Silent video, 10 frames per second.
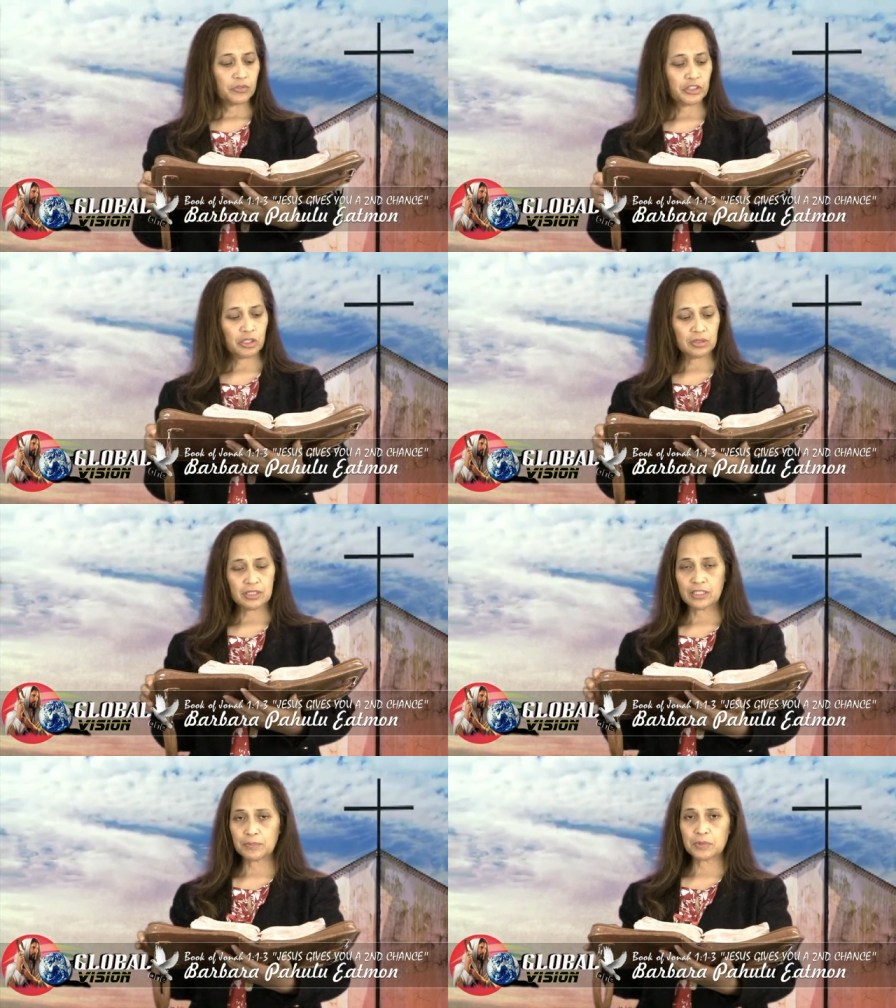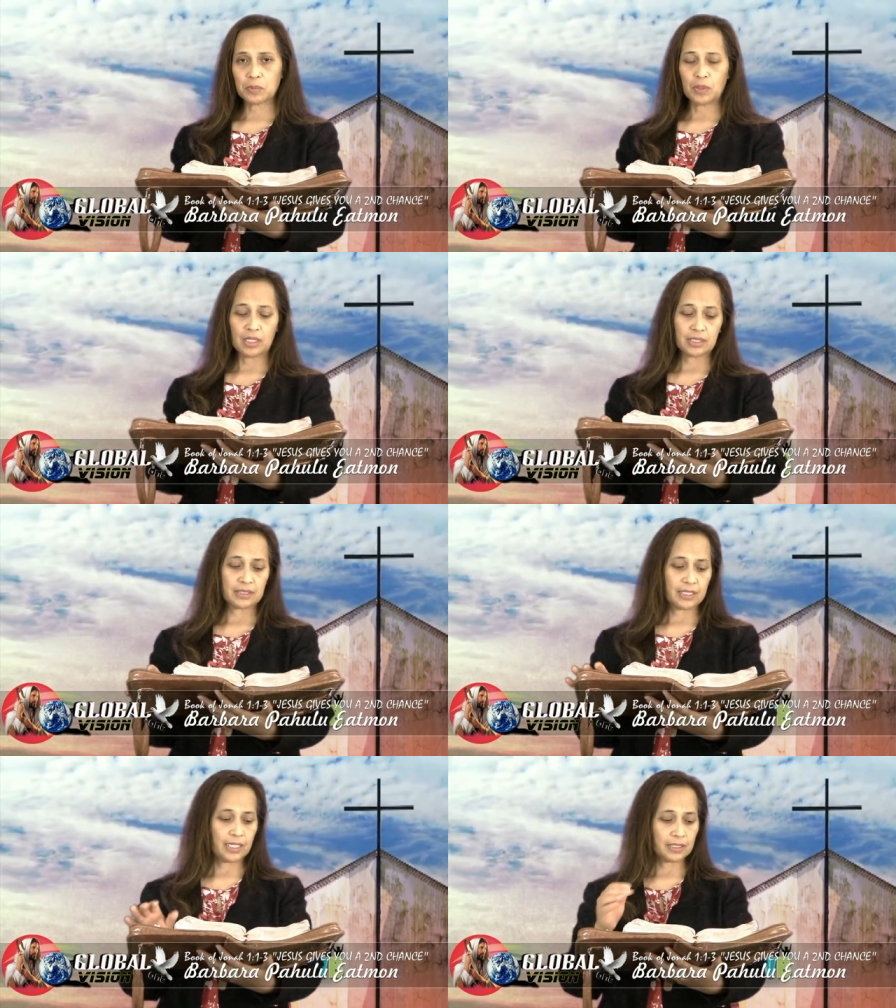Jonah chapter 1, he
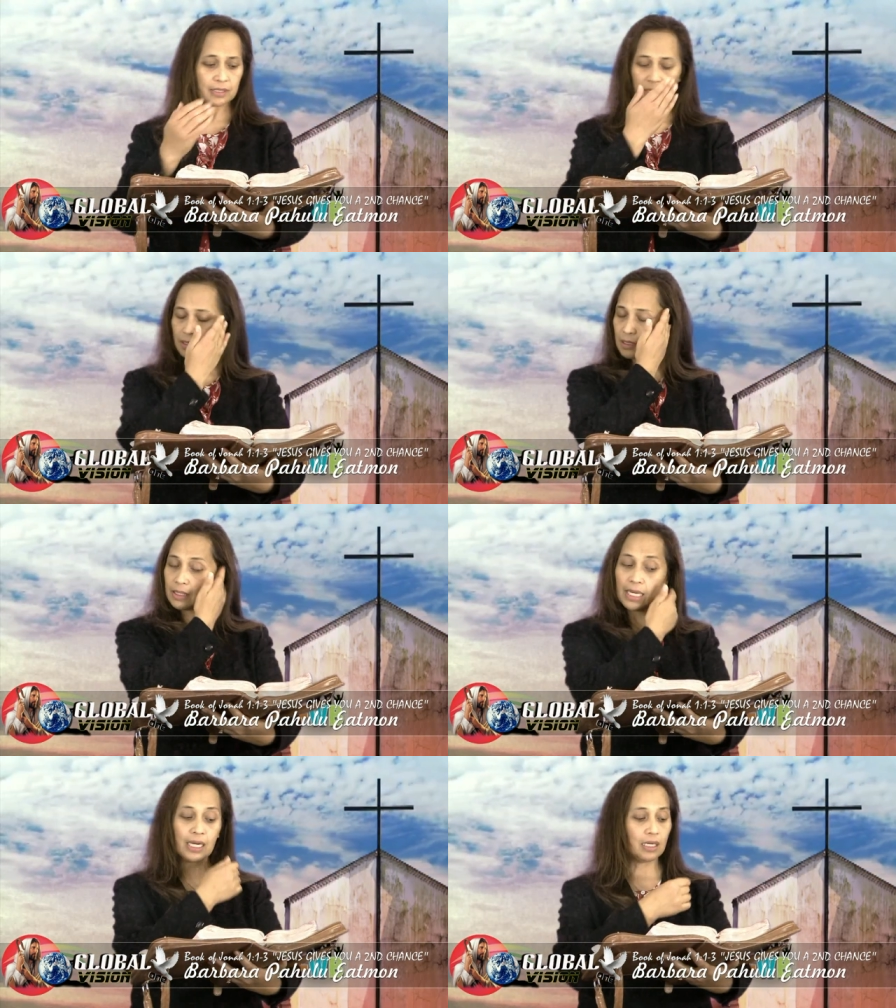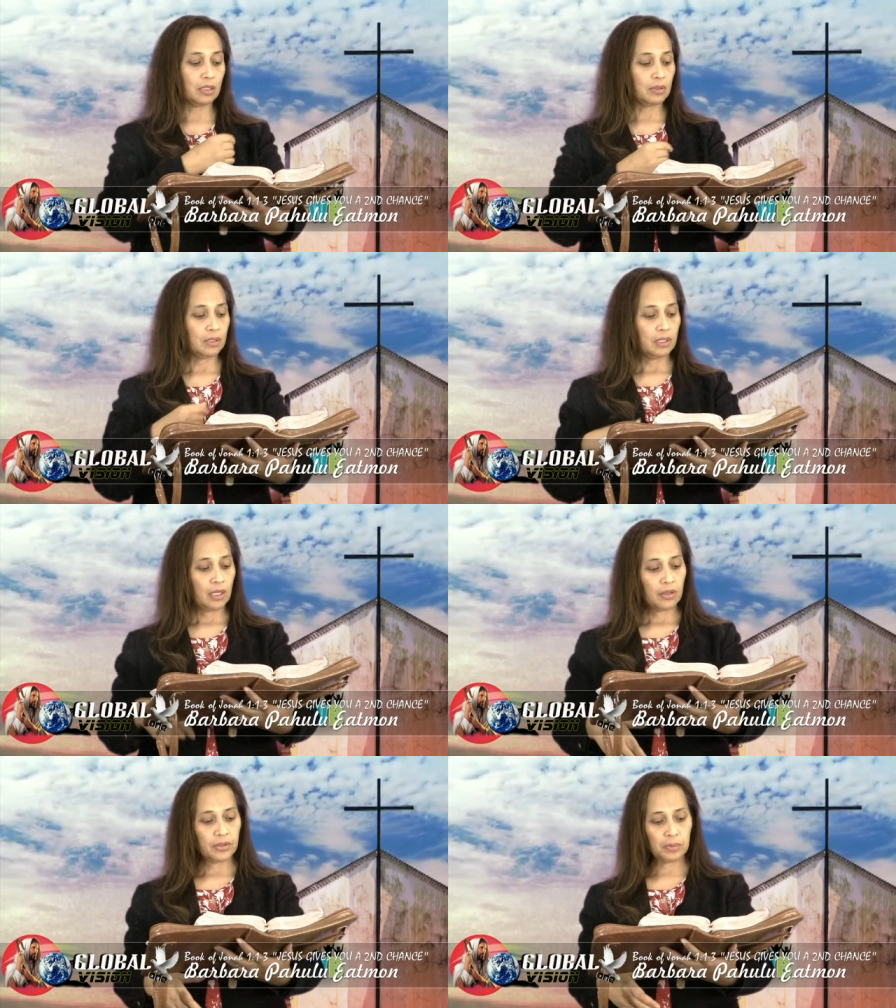says, Now
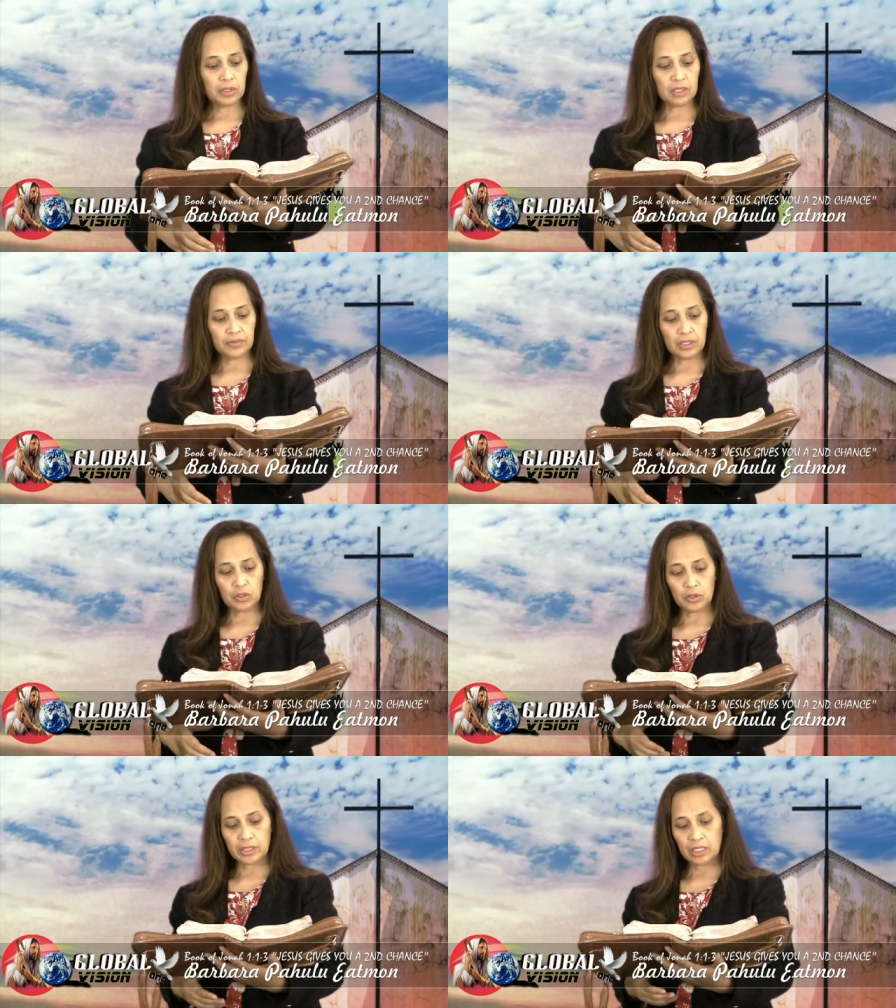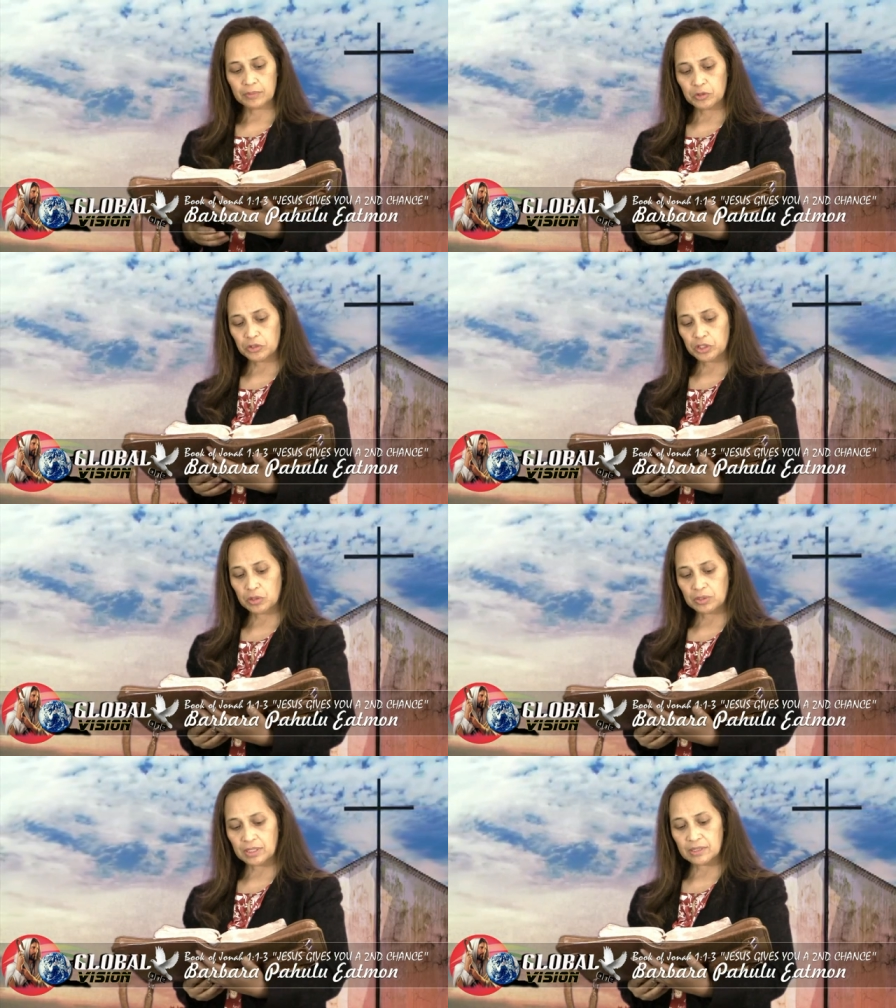the word of the Lord came to
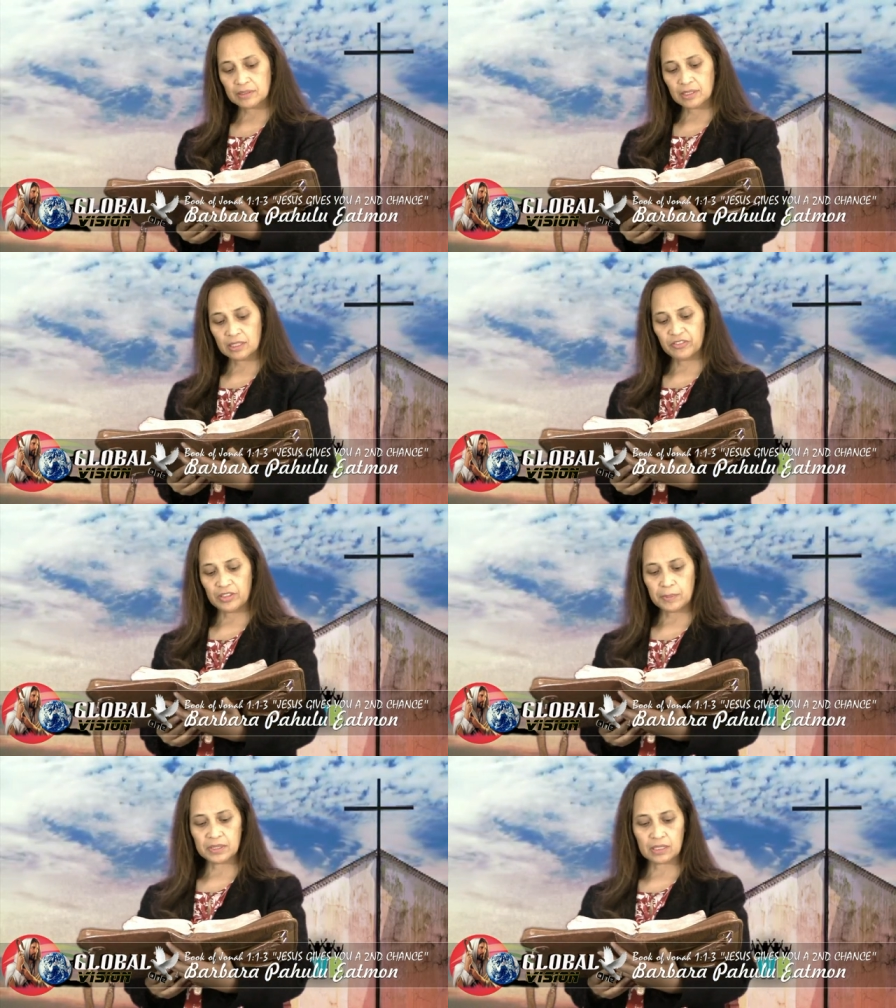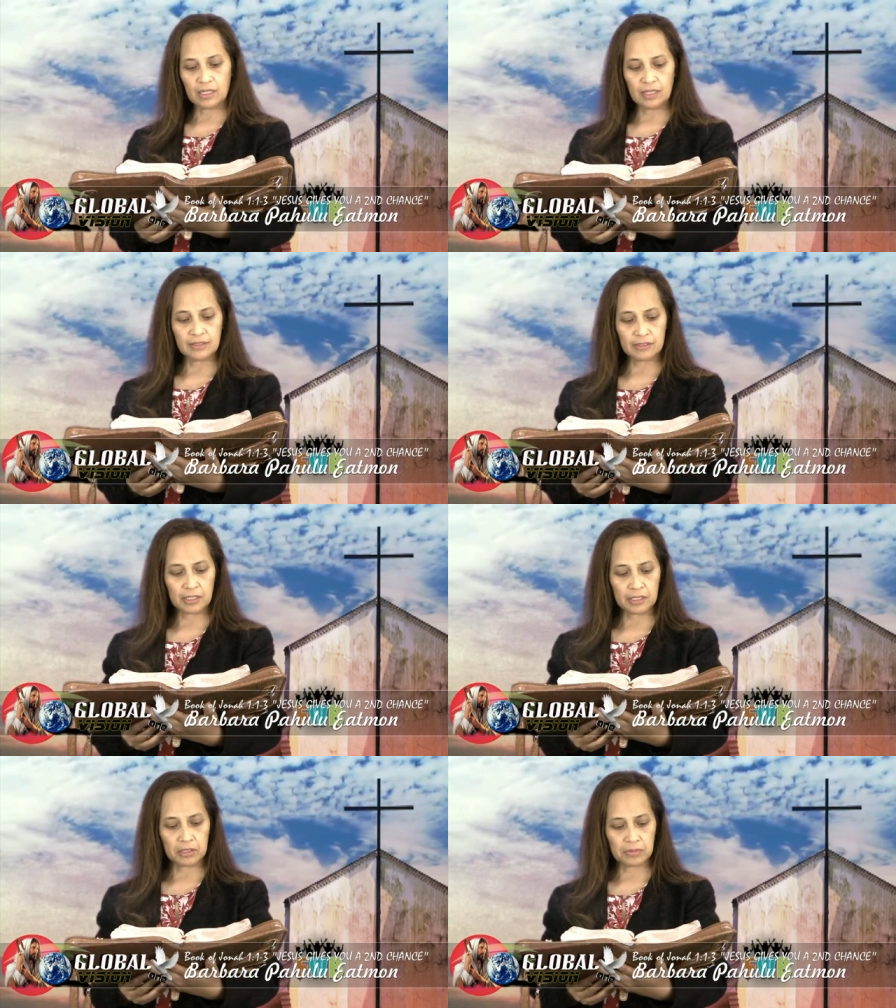Jonah, the son of Amittai,
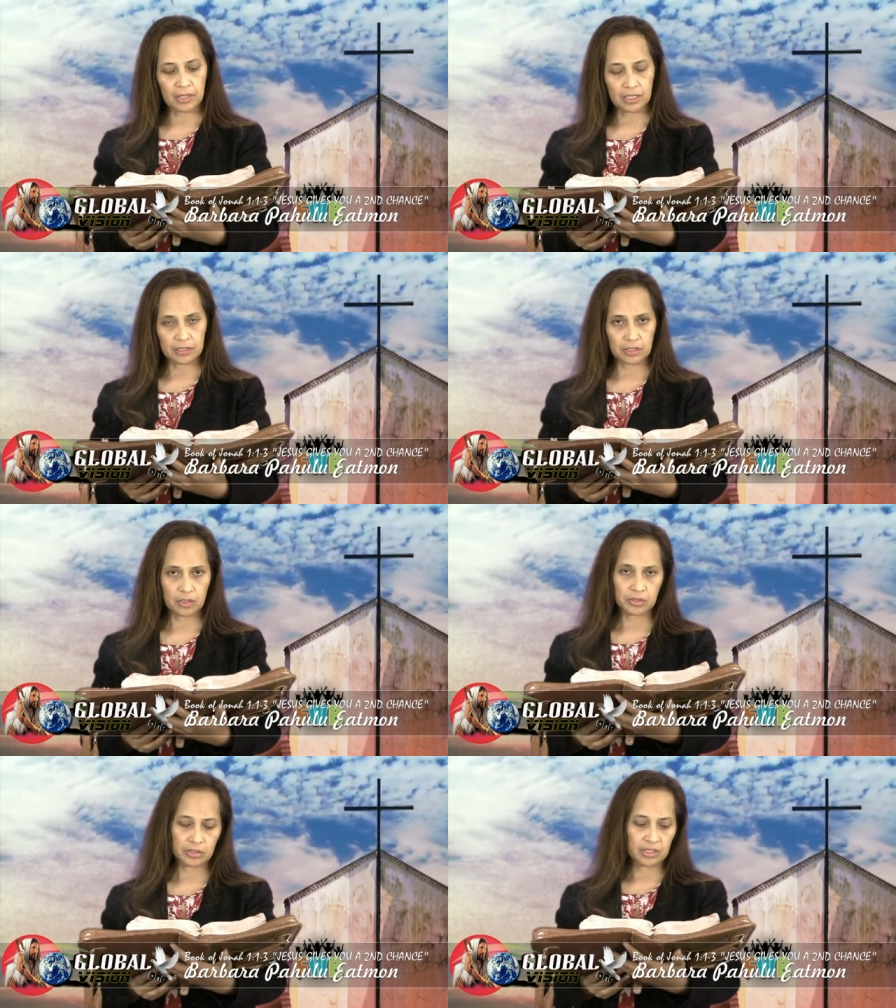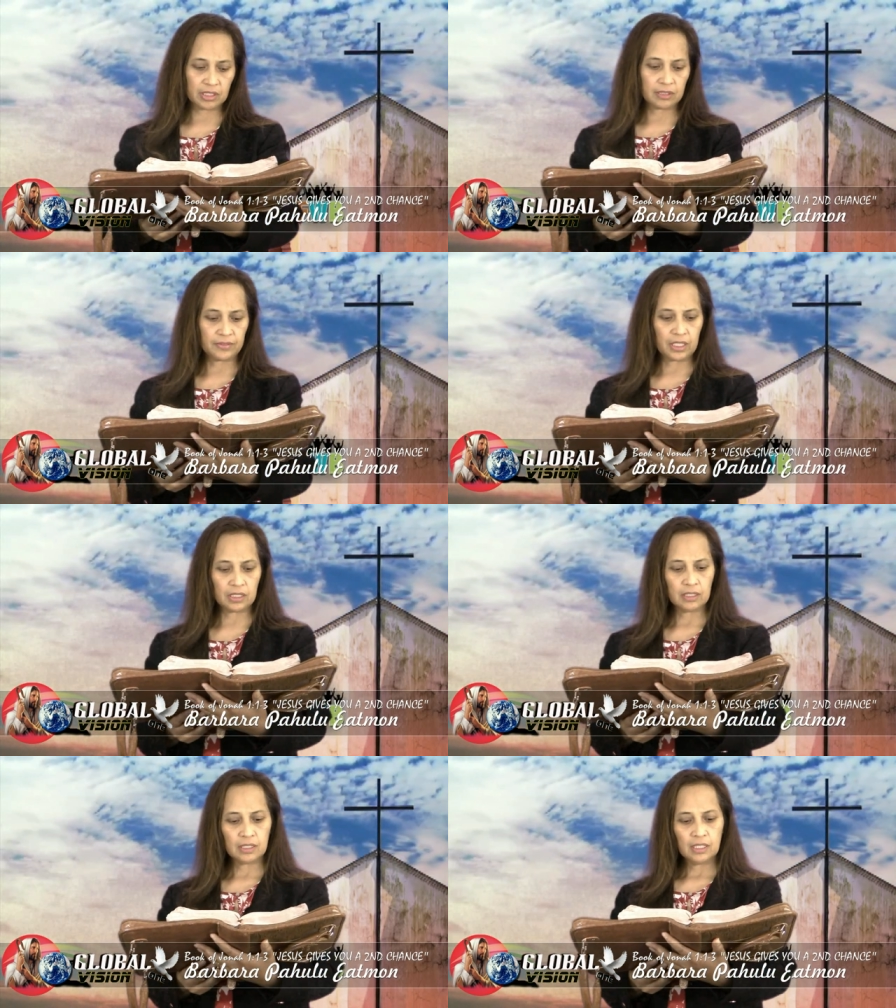saying, Arise, go to Nineveh